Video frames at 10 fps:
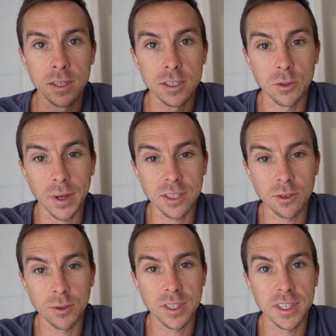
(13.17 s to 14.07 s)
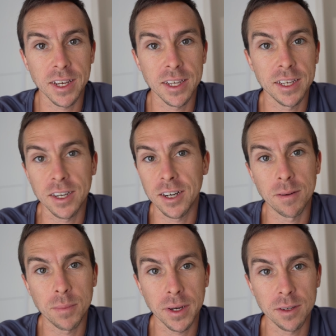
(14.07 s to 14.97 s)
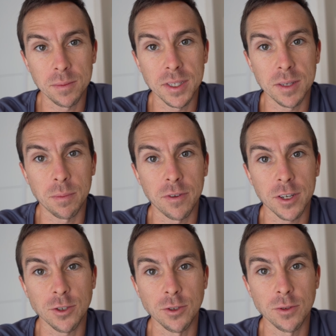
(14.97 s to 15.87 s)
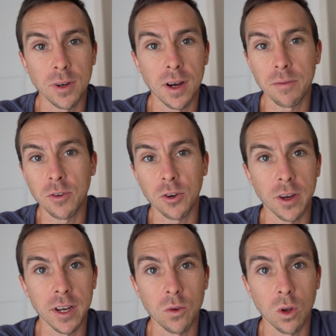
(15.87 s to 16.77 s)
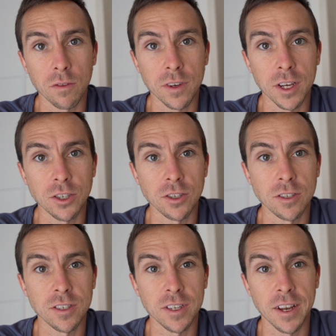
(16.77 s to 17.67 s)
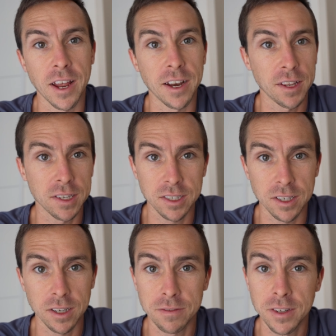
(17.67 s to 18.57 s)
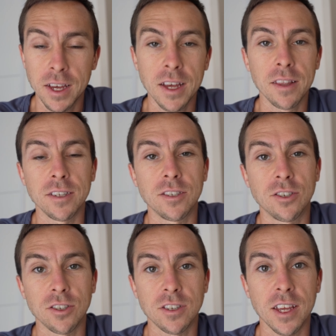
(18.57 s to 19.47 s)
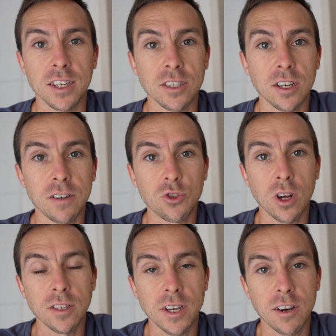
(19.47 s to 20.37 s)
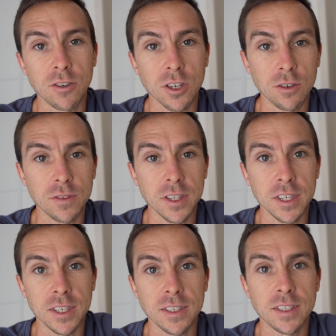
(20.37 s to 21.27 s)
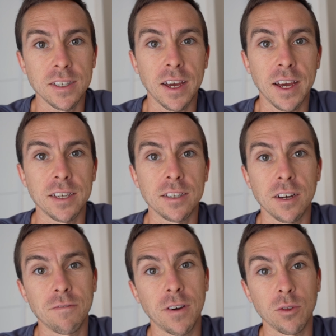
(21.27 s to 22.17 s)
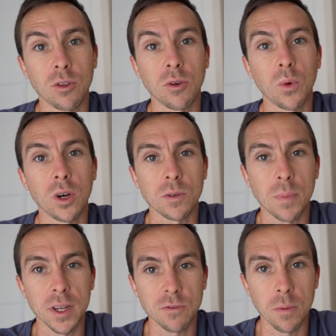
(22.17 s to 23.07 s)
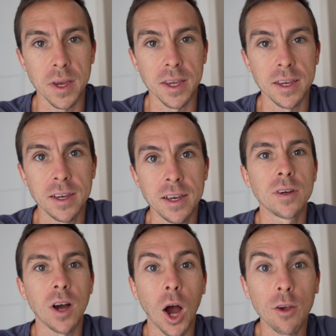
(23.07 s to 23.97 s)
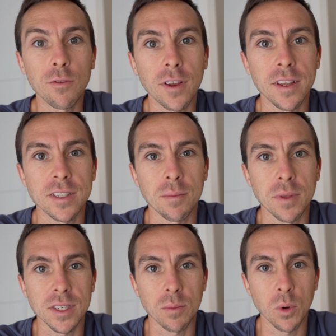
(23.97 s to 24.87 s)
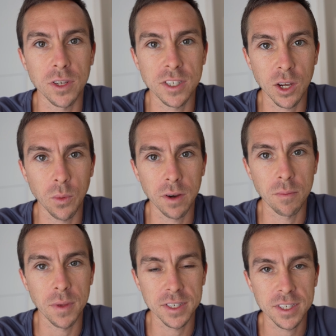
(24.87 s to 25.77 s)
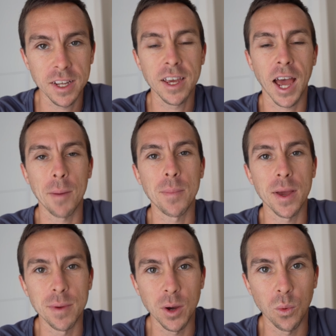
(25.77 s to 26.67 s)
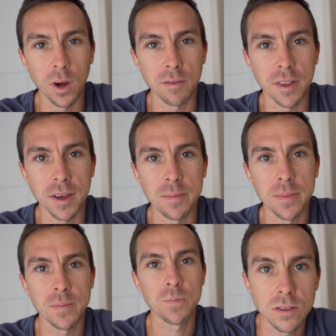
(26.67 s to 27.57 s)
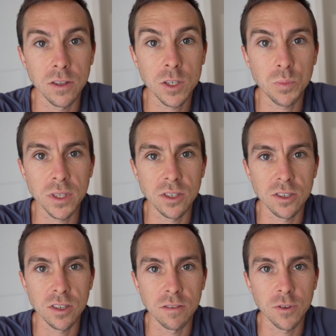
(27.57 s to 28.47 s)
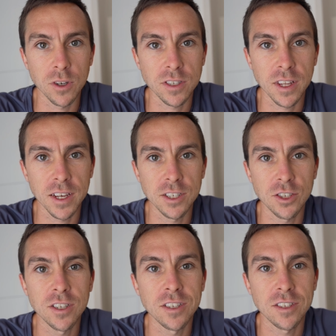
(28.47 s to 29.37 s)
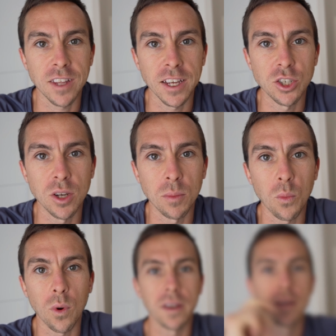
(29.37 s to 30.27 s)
So as I always say, I'm by no means a professional. I've not got any qualifications in any of this stuff. This is just things that I've trialed and errored over the years and I've found that works best for me. Hopefully there's something someone can take away from this and maybe it'll work for them. So this brings us to the first stage, stage number 1.